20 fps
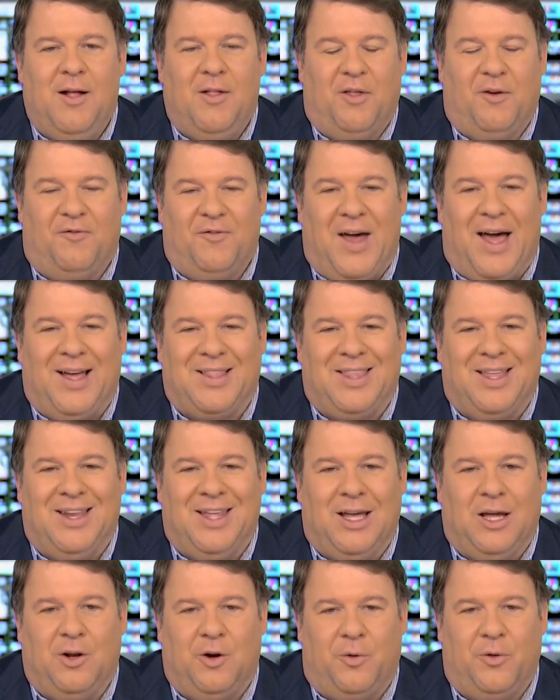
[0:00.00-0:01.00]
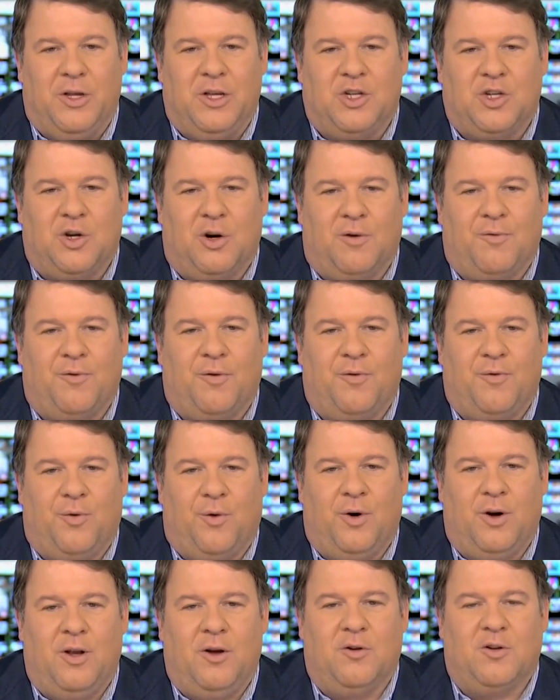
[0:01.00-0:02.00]
the fact that he can only serve for
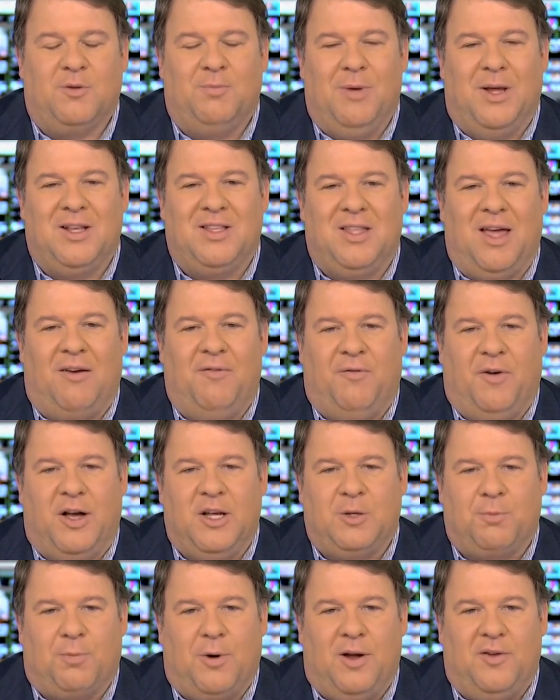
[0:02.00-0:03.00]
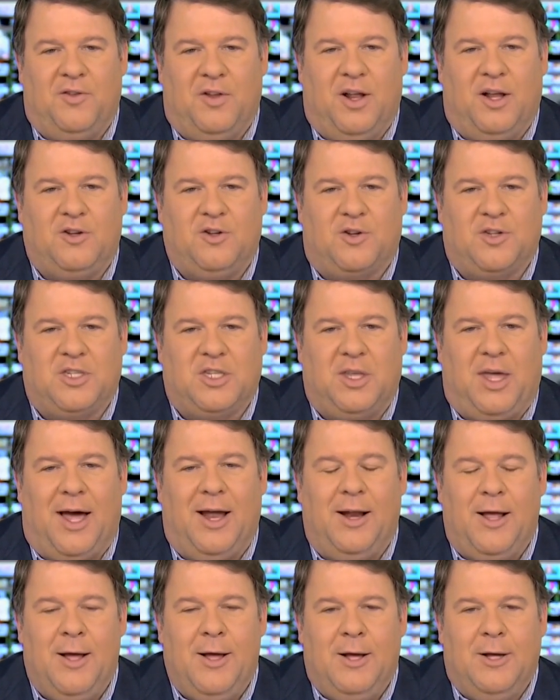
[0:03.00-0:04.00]
4 years makes that vice presidential
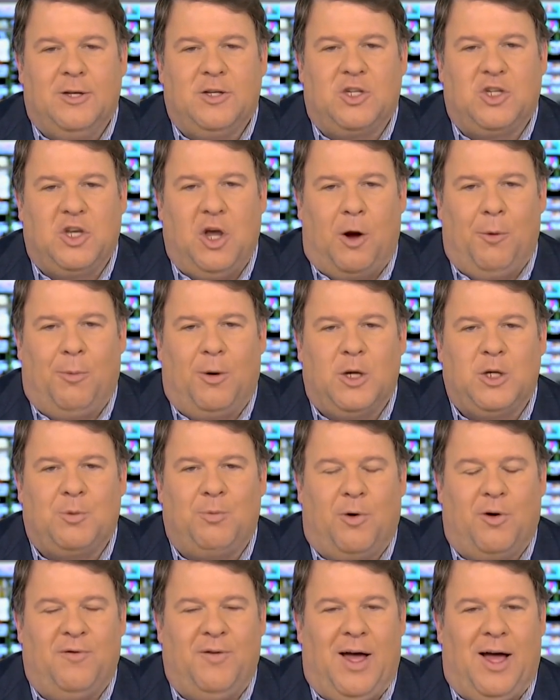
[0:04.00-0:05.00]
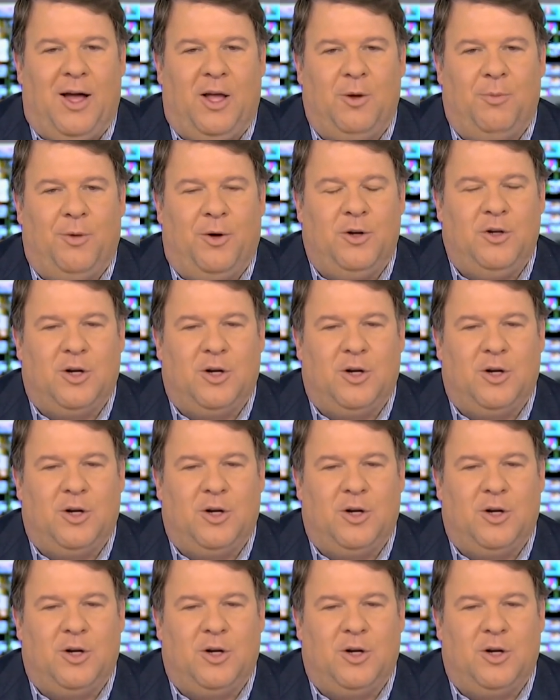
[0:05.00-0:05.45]
slot so much more valuable.